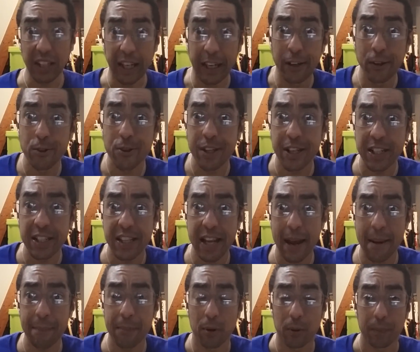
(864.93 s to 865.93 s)
here's an
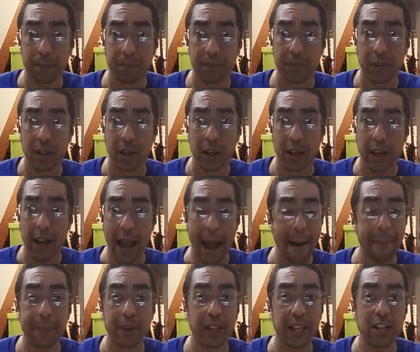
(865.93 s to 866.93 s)
example.
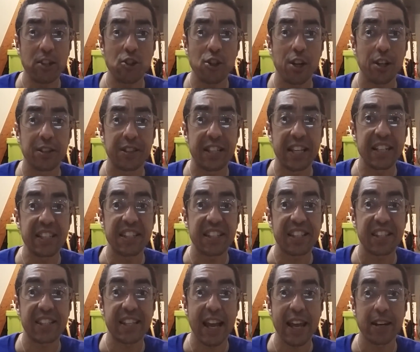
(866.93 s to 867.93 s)
Appalachia didn't
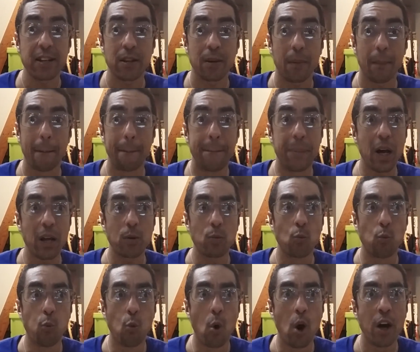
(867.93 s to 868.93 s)
send but
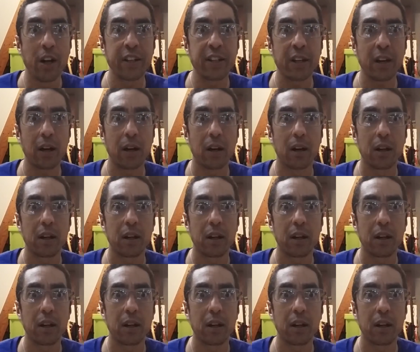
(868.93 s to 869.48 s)
one,